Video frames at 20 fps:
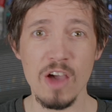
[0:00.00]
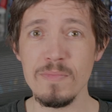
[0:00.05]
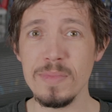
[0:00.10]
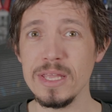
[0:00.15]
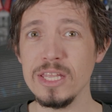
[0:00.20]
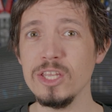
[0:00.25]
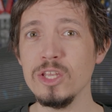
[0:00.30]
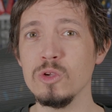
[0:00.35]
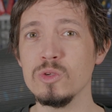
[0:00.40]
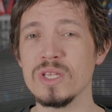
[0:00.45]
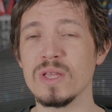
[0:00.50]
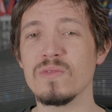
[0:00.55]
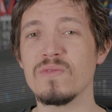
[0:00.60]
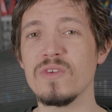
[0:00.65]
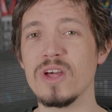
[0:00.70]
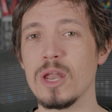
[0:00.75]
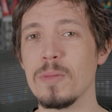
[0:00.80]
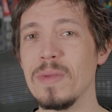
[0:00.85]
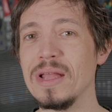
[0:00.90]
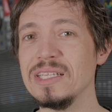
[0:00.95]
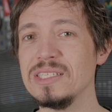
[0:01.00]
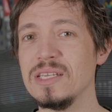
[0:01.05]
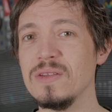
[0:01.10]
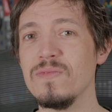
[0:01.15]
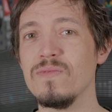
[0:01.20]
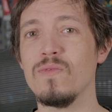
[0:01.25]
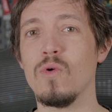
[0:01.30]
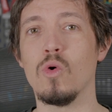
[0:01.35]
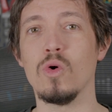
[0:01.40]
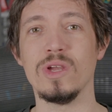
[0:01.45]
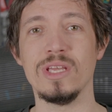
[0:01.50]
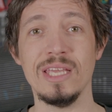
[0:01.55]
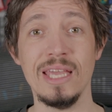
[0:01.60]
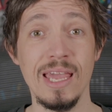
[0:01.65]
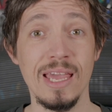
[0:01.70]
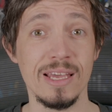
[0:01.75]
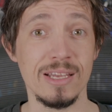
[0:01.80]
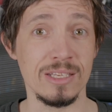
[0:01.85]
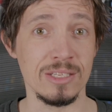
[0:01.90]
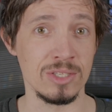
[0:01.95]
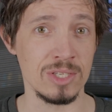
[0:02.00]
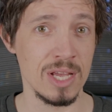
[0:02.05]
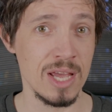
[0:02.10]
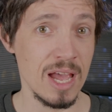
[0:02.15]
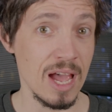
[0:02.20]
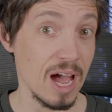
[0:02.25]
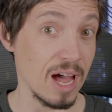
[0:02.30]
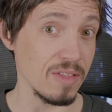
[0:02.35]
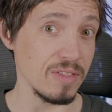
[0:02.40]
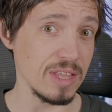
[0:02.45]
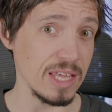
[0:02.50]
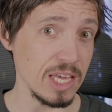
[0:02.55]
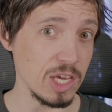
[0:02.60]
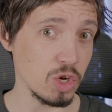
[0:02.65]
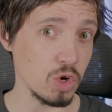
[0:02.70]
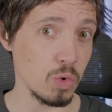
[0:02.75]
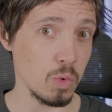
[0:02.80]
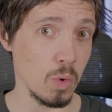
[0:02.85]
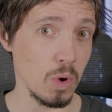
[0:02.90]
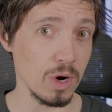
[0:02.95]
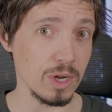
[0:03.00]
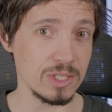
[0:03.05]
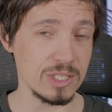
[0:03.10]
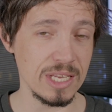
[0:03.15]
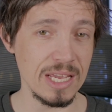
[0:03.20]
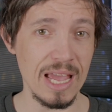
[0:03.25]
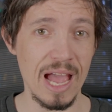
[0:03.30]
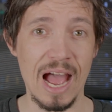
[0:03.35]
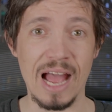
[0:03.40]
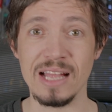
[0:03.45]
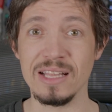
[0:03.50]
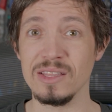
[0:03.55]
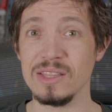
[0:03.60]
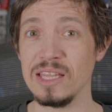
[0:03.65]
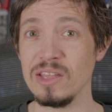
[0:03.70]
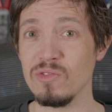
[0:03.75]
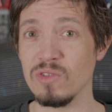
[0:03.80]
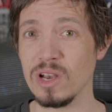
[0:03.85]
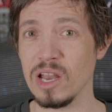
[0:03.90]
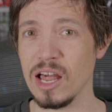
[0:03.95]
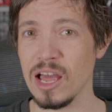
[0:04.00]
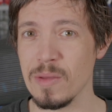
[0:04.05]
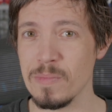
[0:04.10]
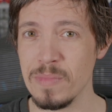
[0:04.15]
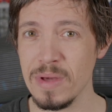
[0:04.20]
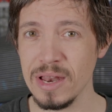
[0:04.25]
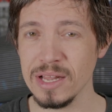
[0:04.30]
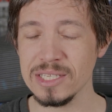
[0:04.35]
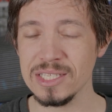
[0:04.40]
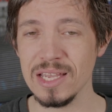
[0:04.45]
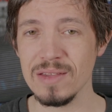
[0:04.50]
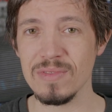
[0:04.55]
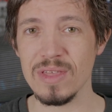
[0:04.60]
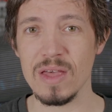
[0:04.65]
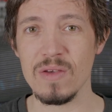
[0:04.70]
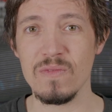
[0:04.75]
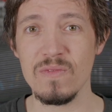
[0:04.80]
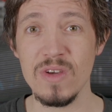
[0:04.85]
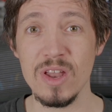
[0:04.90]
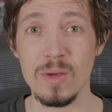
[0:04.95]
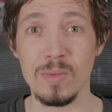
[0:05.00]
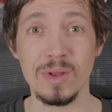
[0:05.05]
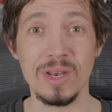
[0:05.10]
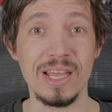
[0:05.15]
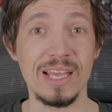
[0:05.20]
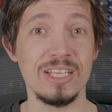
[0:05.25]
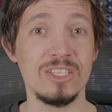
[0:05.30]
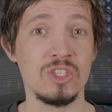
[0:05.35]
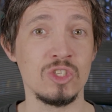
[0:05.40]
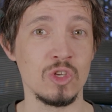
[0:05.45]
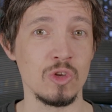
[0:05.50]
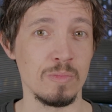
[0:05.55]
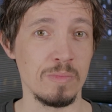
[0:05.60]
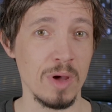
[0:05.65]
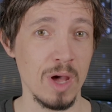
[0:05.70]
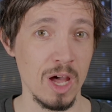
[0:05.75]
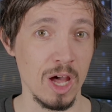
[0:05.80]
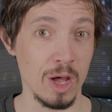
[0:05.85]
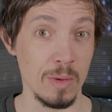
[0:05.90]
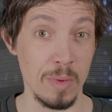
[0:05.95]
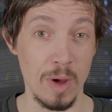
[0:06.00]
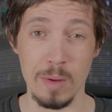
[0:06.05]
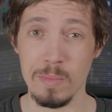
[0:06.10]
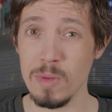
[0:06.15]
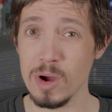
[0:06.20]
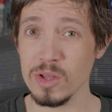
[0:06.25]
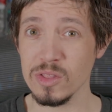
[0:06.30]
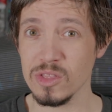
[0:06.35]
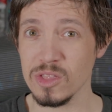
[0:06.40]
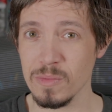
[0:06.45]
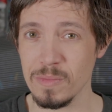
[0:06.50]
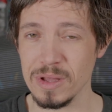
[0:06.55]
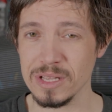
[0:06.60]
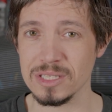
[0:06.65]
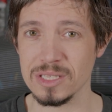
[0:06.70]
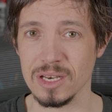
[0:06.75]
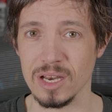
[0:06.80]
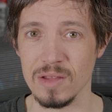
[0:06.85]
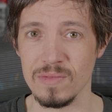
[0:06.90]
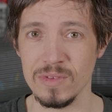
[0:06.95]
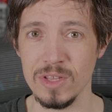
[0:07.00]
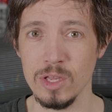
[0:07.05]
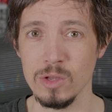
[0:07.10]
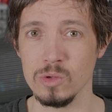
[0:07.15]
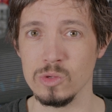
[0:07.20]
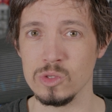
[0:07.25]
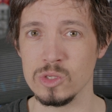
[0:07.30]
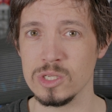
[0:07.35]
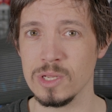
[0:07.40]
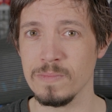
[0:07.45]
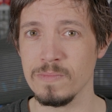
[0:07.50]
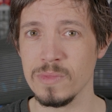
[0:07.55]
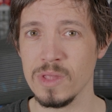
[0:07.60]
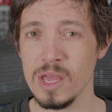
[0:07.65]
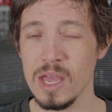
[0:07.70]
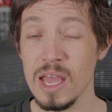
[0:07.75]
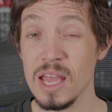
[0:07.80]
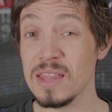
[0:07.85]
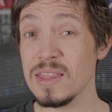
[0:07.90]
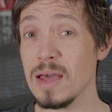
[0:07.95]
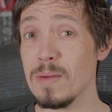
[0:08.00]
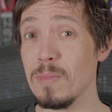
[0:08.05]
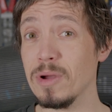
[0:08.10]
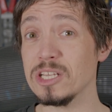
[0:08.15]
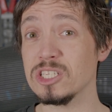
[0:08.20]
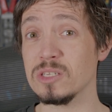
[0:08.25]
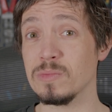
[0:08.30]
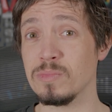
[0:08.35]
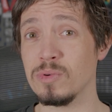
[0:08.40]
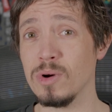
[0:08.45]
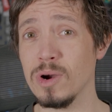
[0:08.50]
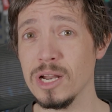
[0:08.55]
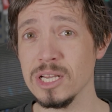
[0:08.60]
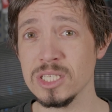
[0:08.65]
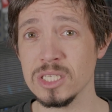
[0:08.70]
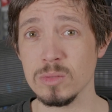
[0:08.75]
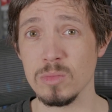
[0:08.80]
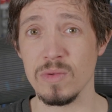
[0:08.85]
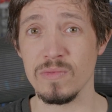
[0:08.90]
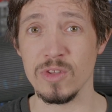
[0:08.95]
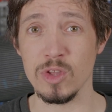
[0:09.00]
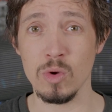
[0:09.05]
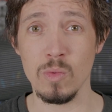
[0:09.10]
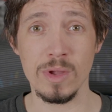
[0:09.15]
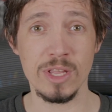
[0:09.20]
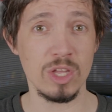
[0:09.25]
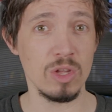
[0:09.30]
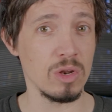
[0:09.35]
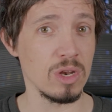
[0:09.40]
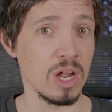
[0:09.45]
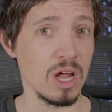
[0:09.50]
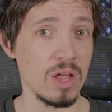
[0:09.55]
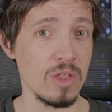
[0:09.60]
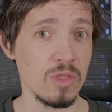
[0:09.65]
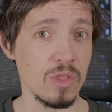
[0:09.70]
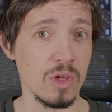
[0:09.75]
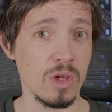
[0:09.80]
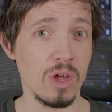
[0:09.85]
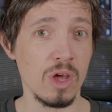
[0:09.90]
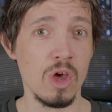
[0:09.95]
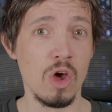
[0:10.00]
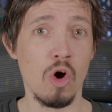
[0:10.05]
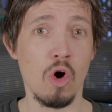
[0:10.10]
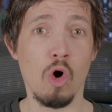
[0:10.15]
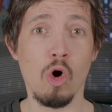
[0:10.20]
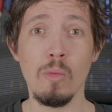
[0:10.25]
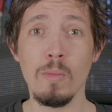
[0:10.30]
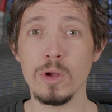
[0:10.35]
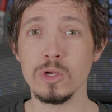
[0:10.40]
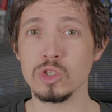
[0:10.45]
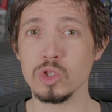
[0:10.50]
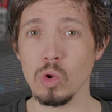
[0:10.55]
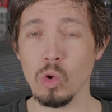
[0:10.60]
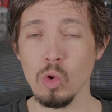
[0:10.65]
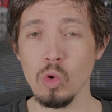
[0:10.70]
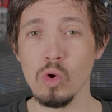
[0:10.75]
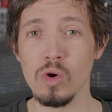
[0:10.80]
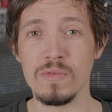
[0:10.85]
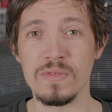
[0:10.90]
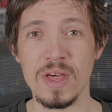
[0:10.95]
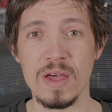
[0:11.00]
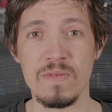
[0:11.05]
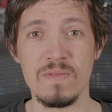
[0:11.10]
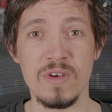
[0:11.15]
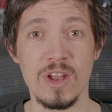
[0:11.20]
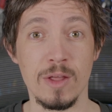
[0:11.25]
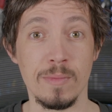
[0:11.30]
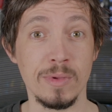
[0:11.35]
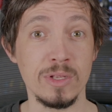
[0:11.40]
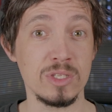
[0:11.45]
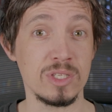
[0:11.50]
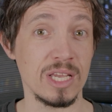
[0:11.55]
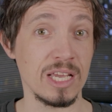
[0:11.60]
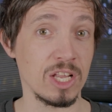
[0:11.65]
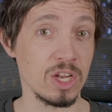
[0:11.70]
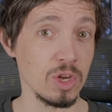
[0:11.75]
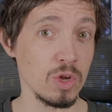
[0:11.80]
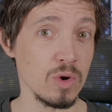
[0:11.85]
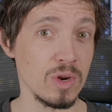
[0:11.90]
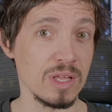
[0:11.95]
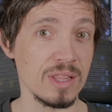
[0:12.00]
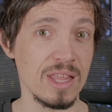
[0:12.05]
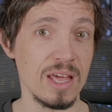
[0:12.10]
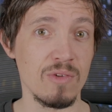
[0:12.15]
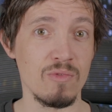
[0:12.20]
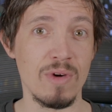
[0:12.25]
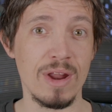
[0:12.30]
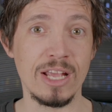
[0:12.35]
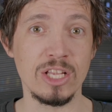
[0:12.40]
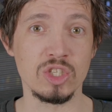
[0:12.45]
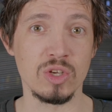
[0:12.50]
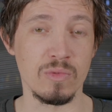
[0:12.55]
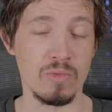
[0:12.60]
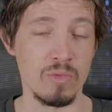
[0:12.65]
I've been using Filamentive for years, and the quality and the reliability of their filament is superb, among the best that I've used. That might surprise some of you when you learn that almost all of their filaments, including their range